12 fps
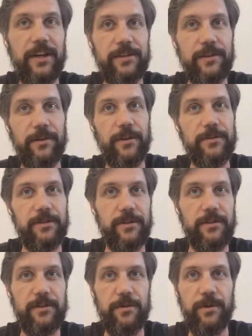So those are
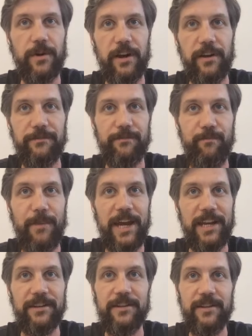the two kind of
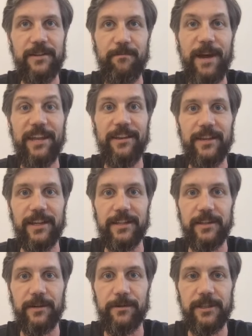main
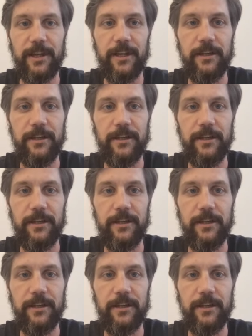things of it.